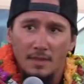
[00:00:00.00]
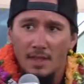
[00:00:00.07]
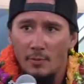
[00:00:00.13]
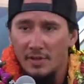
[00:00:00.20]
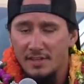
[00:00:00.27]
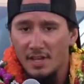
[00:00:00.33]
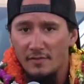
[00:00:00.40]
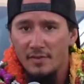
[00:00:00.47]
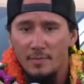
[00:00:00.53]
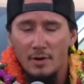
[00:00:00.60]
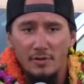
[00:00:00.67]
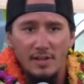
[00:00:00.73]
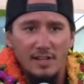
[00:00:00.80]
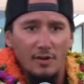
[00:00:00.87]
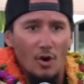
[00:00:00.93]
And when
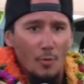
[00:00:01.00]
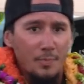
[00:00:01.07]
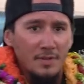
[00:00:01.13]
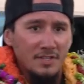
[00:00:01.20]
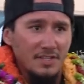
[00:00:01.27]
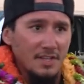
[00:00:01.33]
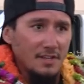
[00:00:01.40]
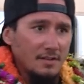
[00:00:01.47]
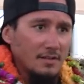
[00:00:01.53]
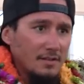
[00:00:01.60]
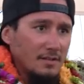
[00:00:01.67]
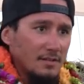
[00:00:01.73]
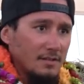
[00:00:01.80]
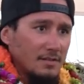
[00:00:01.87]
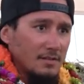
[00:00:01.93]
Keawemauhili opens it,
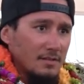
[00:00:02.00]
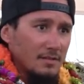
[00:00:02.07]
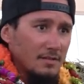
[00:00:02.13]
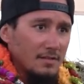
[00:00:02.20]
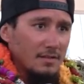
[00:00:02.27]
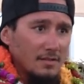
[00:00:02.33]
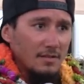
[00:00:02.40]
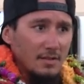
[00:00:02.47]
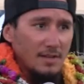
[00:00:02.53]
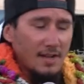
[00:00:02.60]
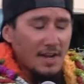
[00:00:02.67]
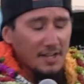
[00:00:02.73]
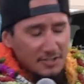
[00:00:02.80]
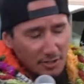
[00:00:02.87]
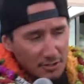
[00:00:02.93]
he
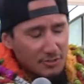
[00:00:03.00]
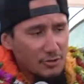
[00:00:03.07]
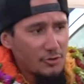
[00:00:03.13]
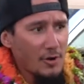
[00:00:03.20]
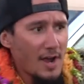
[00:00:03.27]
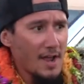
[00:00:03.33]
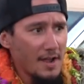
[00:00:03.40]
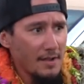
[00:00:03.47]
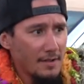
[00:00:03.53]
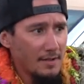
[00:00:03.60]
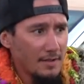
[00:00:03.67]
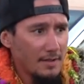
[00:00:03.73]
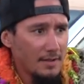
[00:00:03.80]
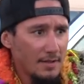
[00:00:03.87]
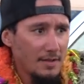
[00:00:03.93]
kind of starts to cry.
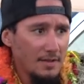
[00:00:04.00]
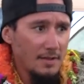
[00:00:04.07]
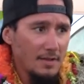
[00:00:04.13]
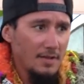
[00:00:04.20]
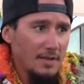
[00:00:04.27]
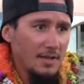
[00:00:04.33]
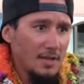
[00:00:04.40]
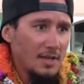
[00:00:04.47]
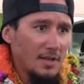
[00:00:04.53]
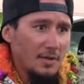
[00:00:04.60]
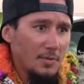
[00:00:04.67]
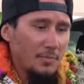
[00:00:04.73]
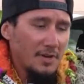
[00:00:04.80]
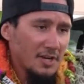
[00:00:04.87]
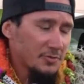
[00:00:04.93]

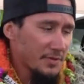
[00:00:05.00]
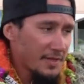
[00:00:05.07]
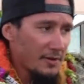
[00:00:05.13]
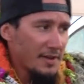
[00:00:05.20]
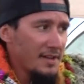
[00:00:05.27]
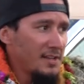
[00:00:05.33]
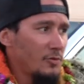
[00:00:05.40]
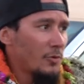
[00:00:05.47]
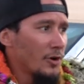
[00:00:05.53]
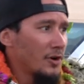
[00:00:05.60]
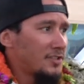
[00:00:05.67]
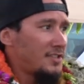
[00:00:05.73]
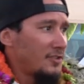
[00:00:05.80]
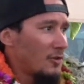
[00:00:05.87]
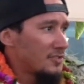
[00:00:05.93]
Because without any
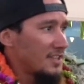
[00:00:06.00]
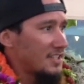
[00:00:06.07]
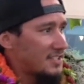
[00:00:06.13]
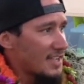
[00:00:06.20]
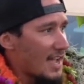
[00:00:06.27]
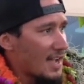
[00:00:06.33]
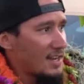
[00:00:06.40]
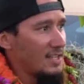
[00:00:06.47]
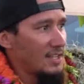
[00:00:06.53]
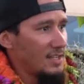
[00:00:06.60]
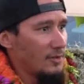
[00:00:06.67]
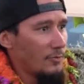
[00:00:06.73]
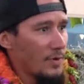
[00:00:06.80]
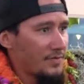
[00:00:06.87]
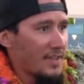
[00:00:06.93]
words, he knows exactly
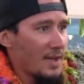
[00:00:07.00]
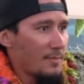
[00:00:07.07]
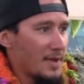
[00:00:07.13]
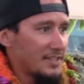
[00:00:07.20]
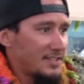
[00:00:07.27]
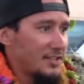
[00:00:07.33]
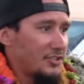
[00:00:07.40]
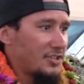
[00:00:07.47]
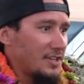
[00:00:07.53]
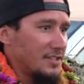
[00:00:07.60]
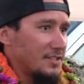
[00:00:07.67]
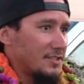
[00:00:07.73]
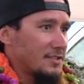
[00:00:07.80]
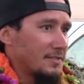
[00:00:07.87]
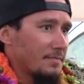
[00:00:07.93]
what that message
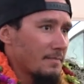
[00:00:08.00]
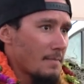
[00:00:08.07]
is.